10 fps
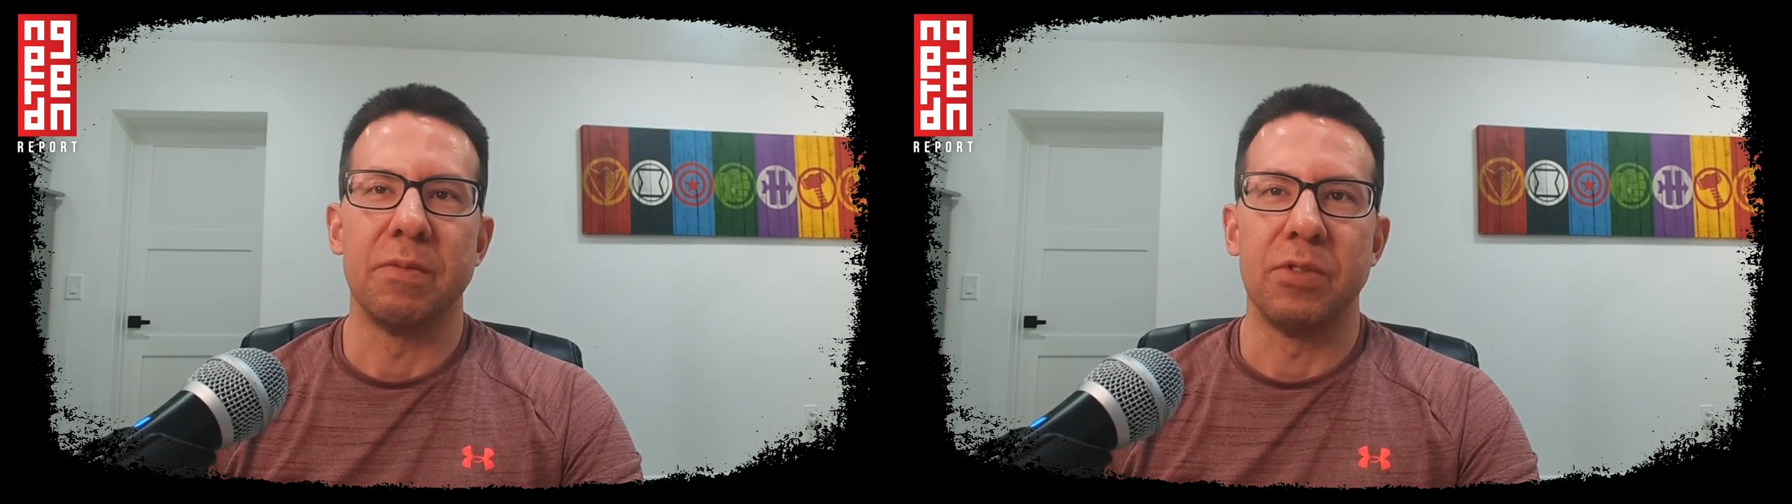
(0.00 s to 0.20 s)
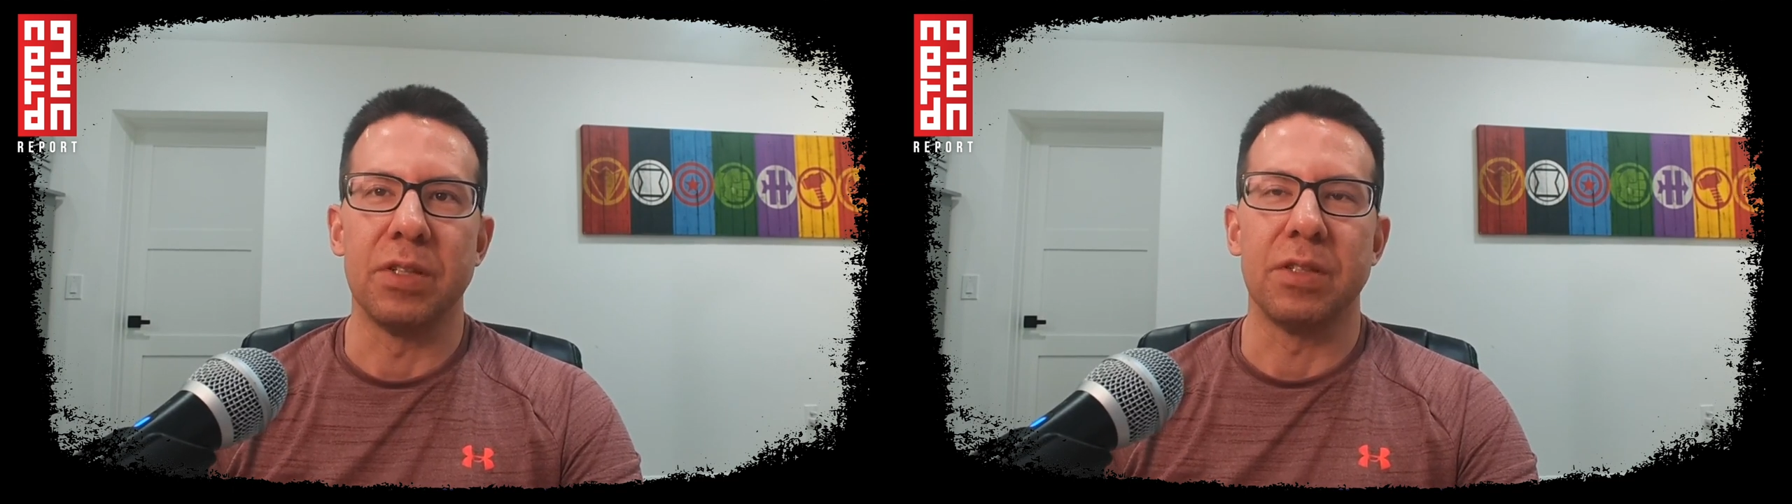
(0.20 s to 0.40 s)

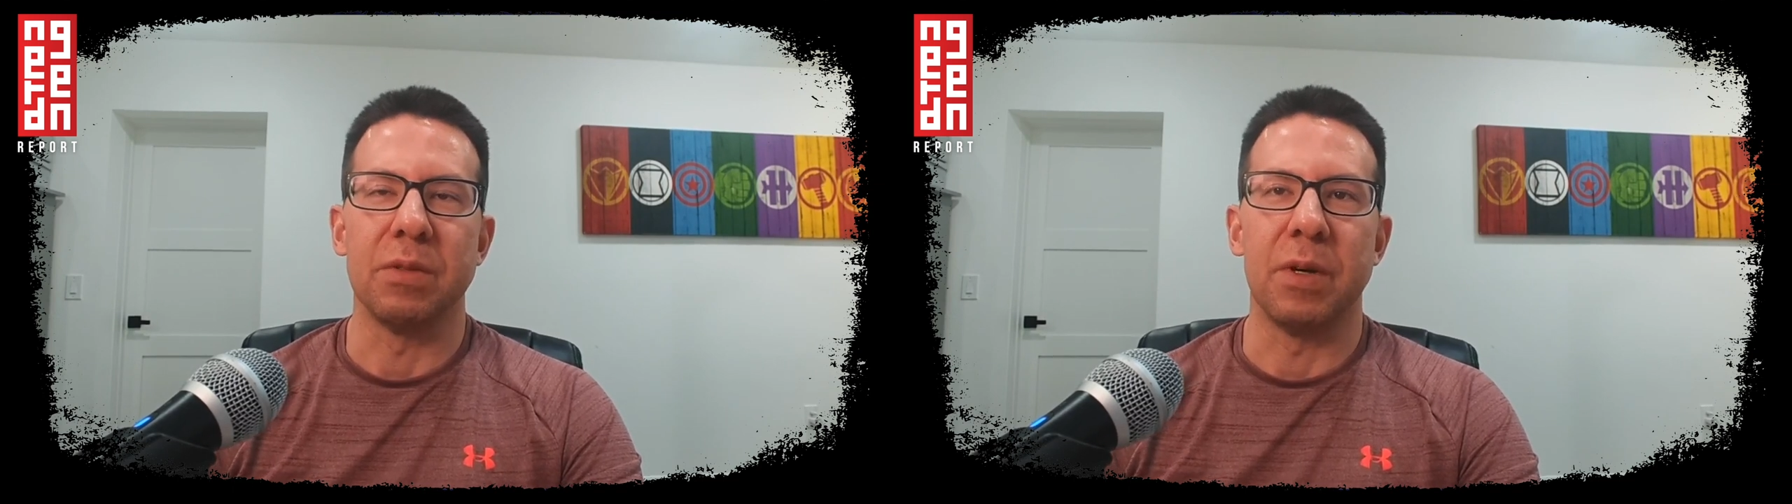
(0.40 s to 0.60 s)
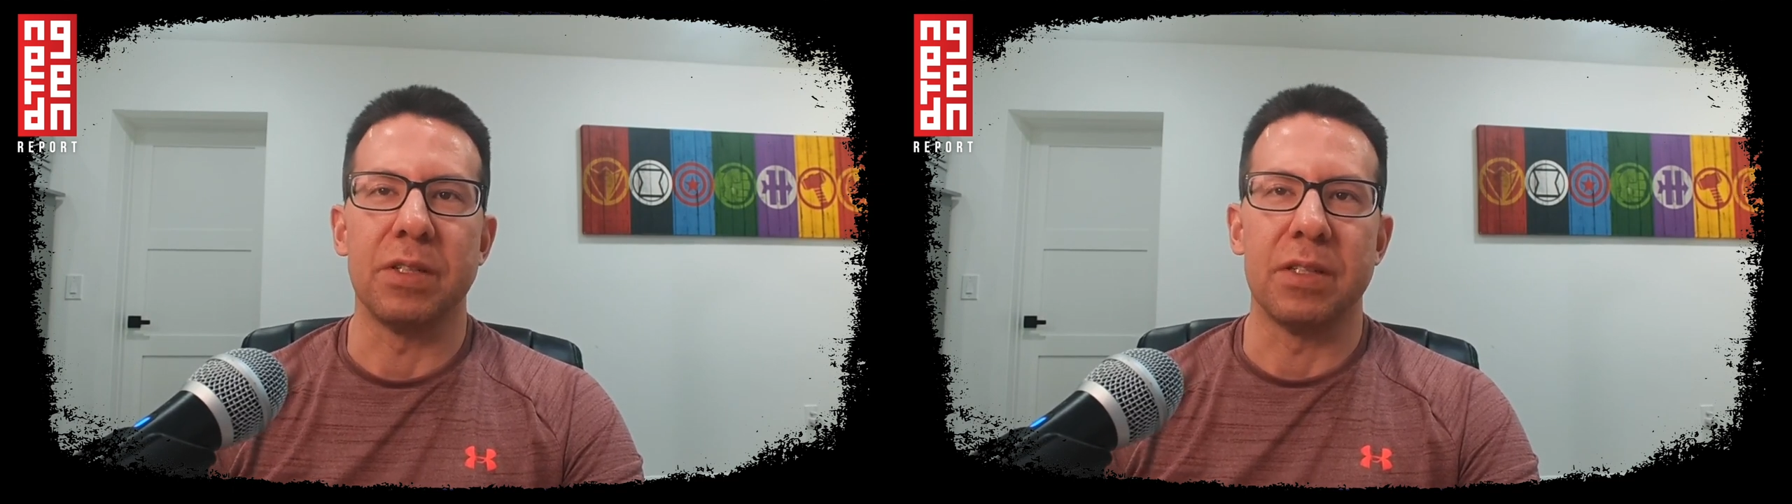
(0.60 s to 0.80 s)
just
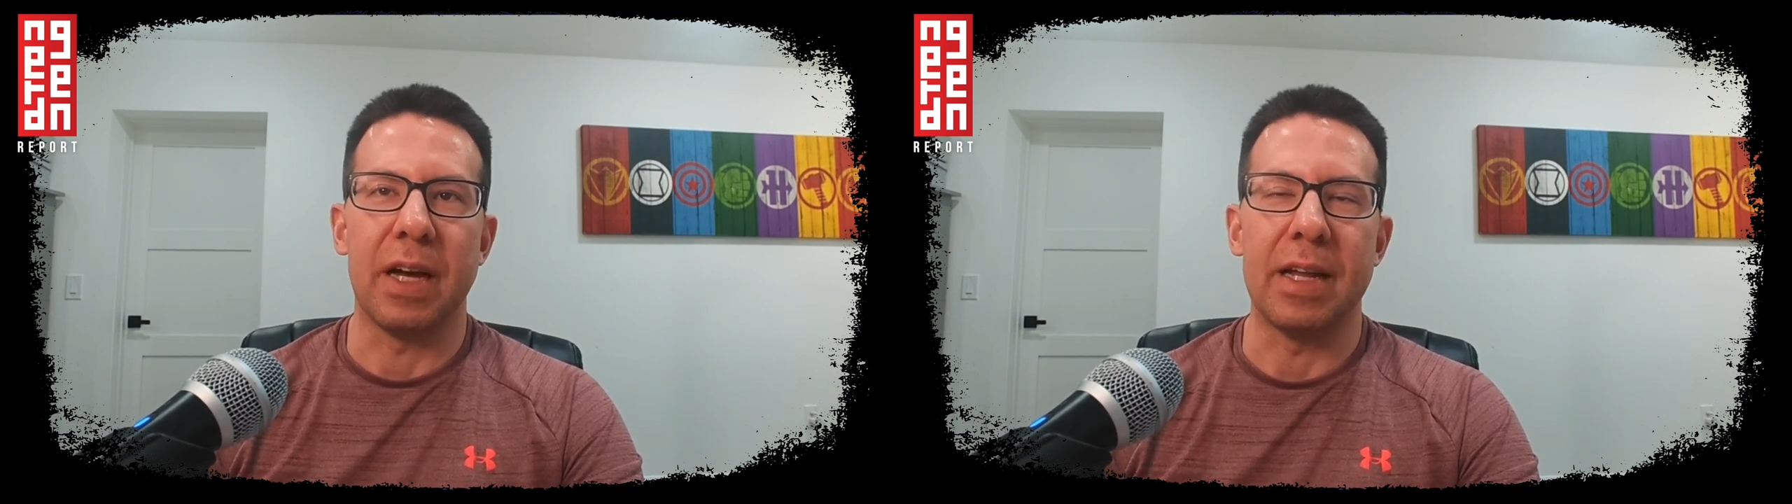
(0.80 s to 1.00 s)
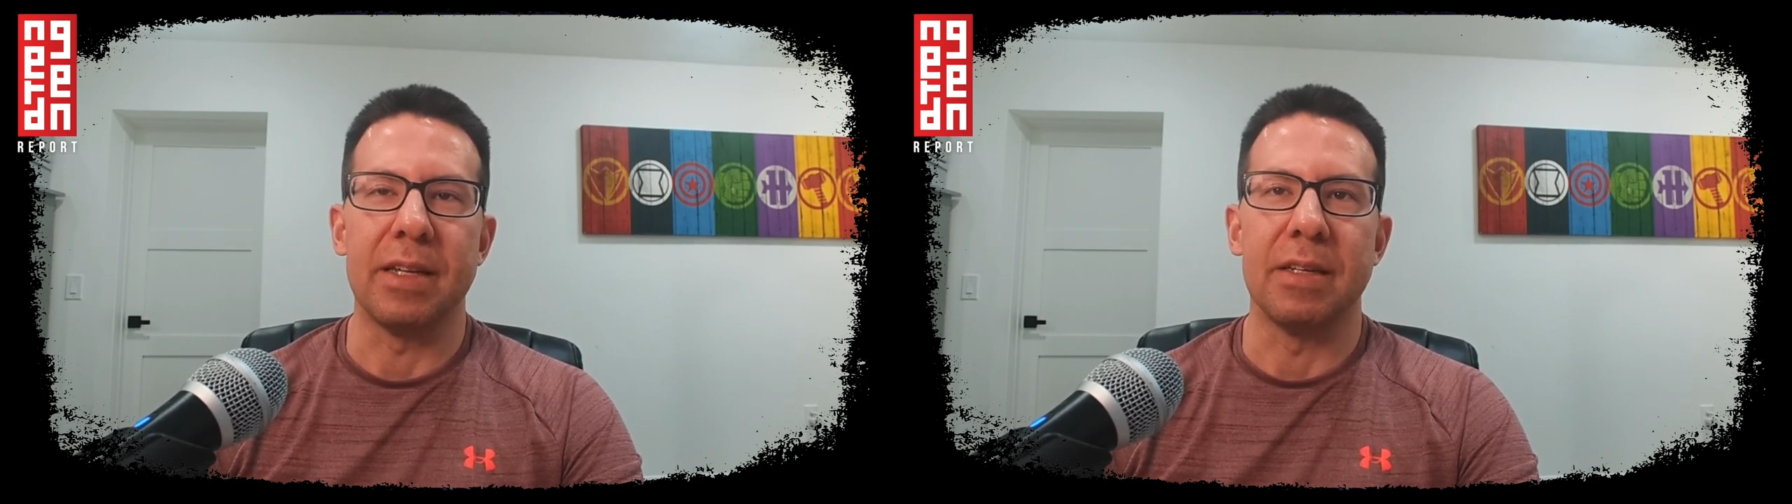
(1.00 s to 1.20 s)
as much as
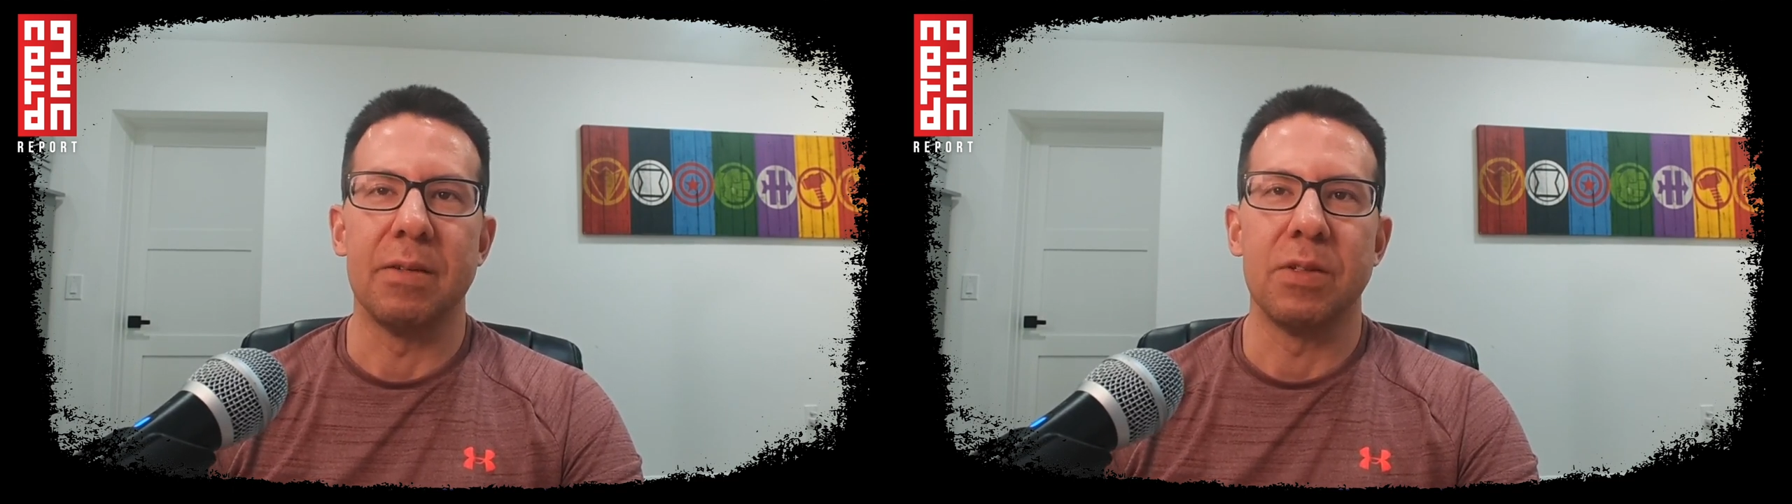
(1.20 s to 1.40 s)
I did.